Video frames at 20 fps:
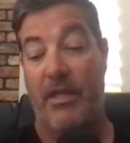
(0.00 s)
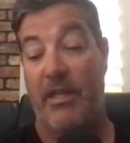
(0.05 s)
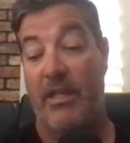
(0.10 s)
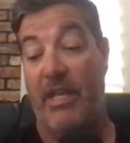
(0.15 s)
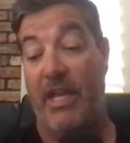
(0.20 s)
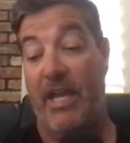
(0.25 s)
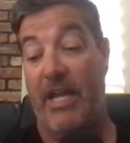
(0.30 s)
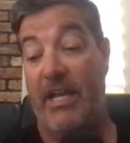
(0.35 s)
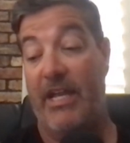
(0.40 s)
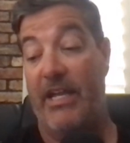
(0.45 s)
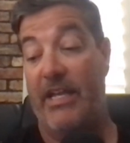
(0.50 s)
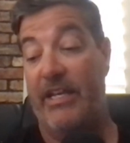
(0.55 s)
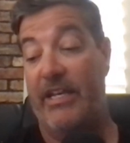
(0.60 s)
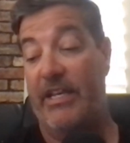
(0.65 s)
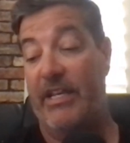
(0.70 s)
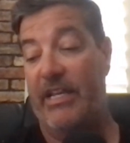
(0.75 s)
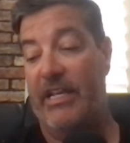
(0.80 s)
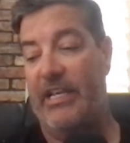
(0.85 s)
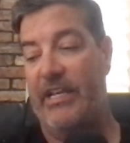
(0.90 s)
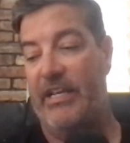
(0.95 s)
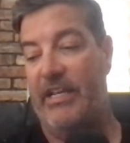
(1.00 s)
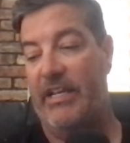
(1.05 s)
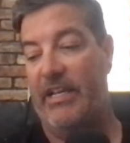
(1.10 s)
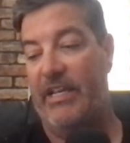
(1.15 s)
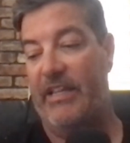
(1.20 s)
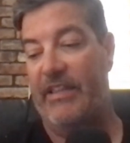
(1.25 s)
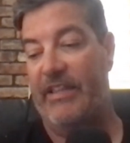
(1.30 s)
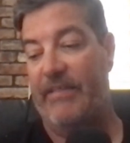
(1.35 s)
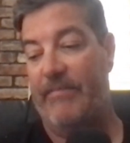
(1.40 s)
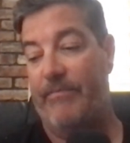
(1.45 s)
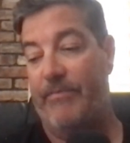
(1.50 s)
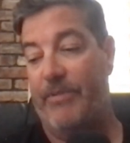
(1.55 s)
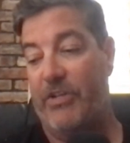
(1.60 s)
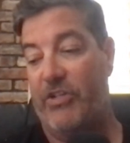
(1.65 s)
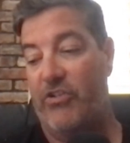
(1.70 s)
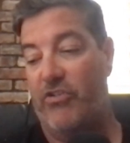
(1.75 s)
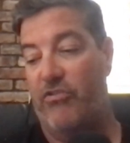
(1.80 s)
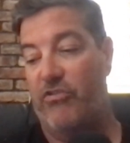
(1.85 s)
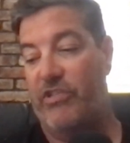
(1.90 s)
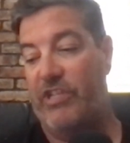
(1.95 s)
Yeah, and
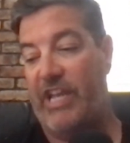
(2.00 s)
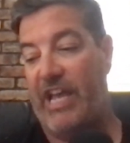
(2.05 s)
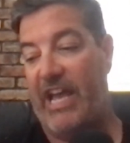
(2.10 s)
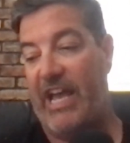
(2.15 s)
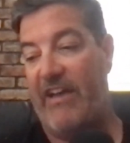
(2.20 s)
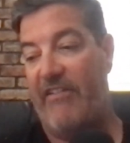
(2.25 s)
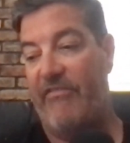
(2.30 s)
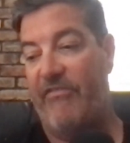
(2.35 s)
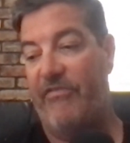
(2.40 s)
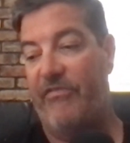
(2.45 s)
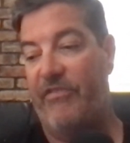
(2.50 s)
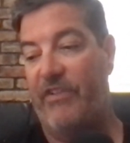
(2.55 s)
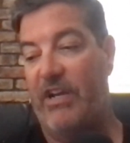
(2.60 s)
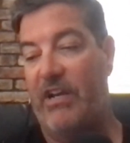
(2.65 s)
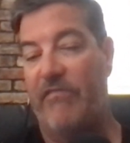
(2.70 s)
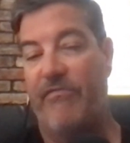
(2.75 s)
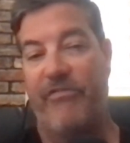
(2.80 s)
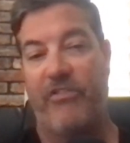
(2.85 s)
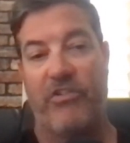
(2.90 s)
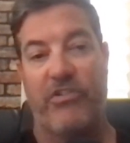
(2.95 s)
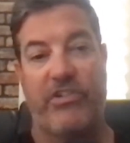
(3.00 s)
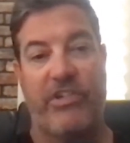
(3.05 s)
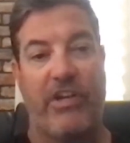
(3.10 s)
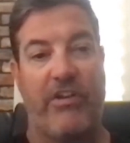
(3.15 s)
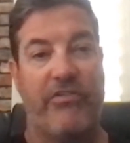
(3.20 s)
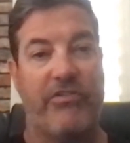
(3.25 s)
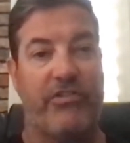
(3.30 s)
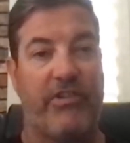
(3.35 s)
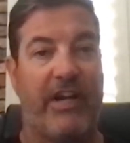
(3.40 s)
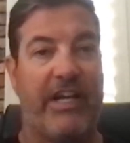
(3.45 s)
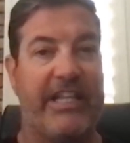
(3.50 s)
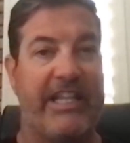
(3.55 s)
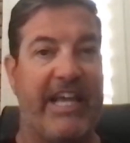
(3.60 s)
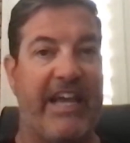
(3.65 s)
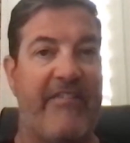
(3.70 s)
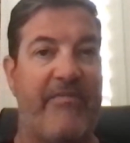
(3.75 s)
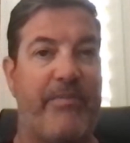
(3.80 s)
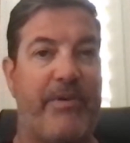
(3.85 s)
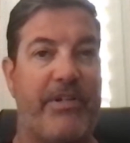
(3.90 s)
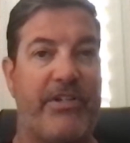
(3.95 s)
pitchers have comfort zones, right? They
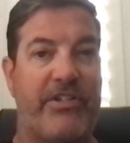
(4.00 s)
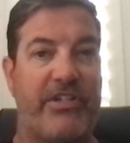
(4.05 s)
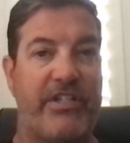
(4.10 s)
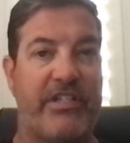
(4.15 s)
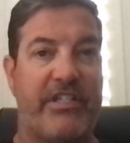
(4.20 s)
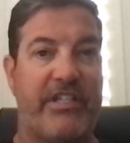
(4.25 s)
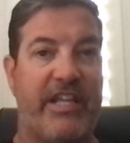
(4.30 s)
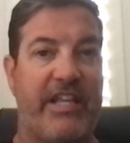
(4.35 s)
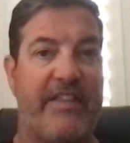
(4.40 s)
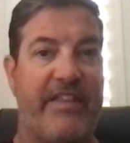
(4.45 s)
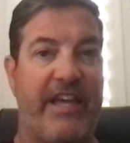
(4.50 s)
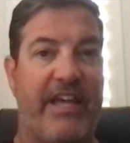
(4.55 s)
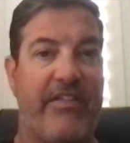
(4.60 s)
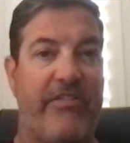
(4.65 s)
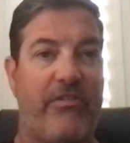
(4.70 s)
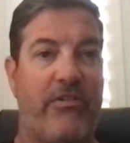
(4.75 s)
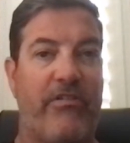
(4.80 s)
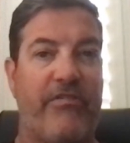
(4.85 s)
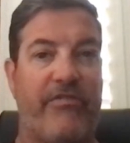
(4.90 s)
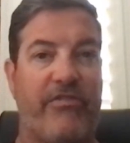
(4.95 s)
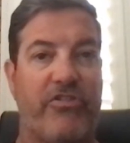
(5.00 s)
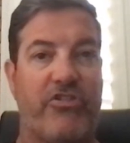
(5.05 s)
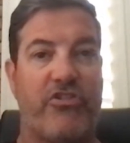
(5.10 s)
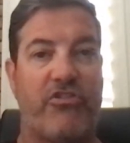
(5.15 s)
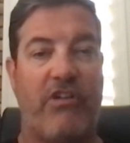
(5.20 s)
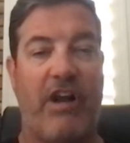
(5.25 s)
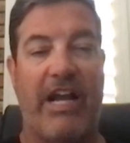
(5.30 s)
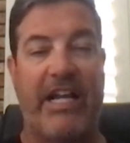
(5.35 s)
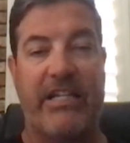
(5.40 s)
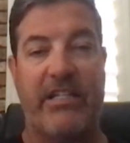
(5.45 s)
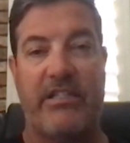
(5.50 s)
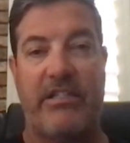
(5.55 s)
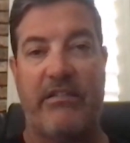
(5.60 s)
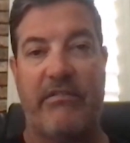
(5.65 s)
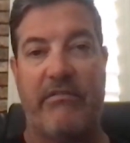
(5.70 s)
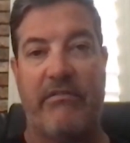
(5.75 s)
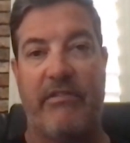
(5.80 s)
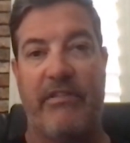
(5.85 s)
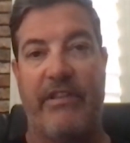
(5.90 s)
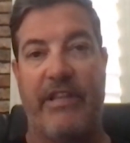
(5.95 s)
have pitches that they throw for strikes.
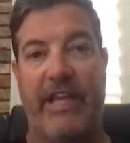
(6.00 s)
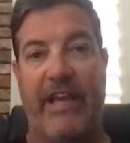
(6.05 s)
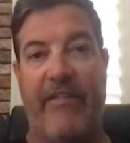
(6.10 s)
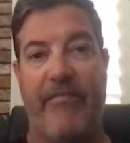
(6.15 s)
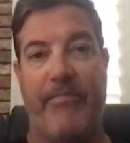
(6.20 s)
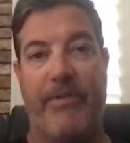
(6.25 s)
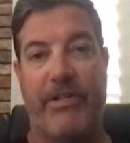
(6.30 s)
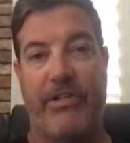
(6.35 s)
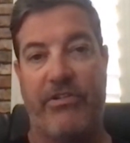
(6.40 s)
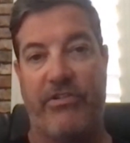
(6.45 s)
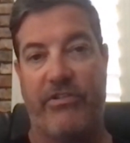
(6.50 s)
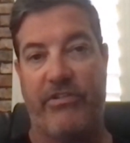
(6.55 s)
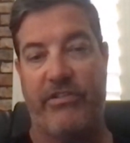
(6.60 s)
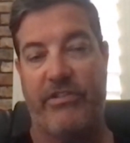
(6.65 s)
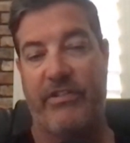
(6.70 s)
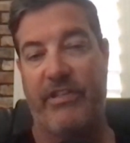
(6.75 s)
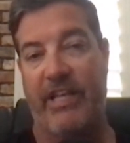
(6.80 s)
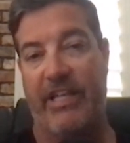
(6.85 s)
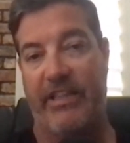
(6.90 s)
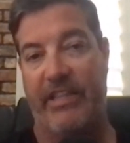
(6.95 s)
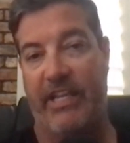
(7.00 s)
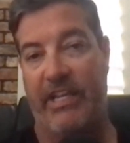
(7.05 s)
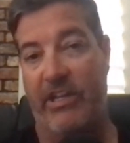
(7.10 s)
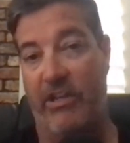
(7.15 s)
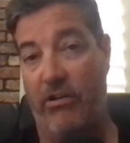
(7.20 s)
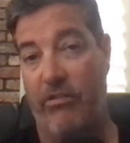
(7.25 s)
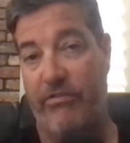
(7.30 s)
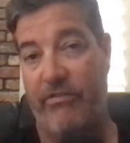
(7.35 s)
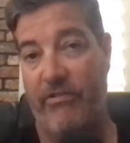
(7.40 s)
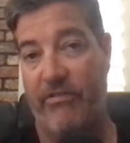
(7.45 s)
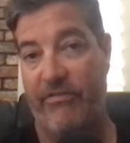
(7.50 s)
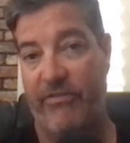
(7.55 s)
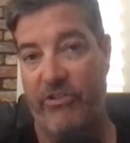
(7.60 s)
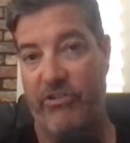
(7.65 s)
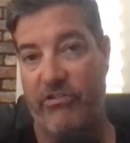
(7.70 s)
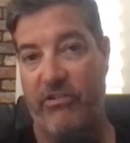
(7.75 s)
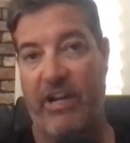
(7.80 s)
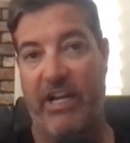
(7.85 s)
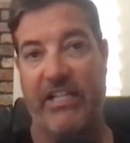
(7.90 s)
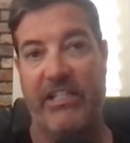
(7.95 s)
They have pitches that they don't throw for
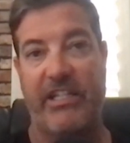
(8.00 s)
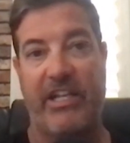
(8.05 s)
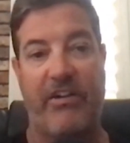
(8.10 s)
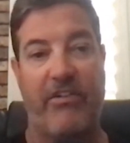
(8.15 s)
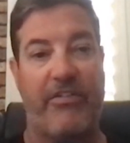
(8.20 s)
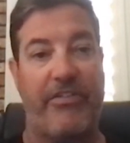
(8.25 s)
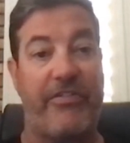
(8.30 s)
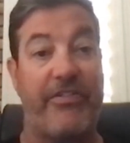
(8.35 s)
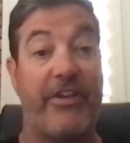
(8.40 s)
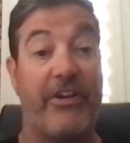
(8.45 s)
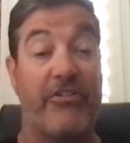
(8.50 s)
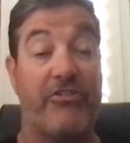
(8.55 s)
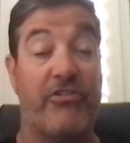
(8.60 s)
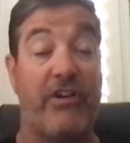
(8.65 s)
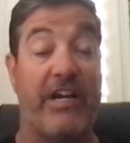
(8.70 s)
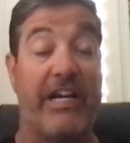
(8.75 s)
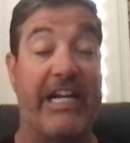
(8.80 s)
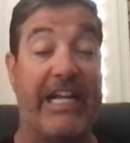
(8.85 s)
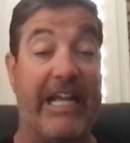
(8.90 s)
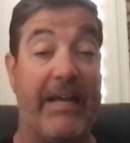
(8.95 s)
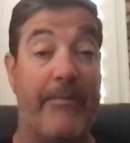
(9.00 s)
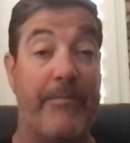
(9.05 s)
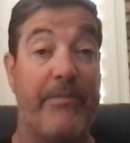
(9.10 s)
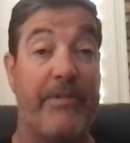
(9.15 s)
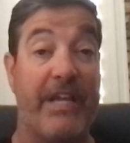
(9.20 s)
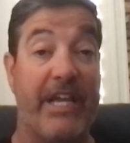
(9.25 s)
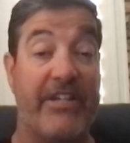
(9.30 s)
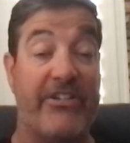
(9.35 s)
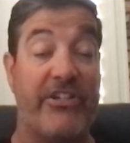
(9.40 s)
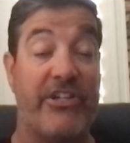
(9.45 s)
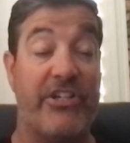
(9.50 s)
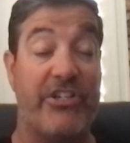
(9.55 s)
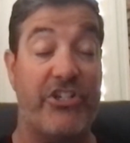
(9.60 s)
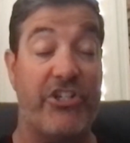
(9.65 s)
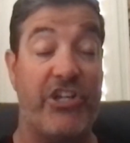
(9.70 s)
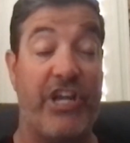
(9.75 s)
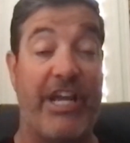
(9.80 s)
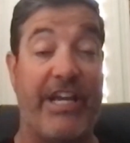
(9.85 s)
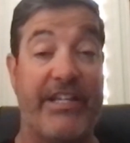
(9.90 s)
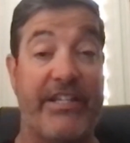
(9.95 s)
strikes that they're trying to get you to
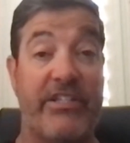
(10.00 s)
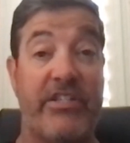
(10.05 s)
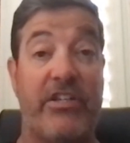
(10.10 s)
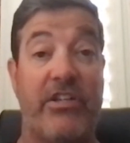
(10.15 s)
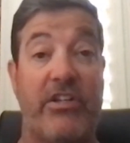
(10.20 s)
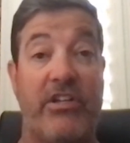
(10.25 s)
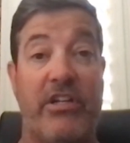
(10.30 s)
chase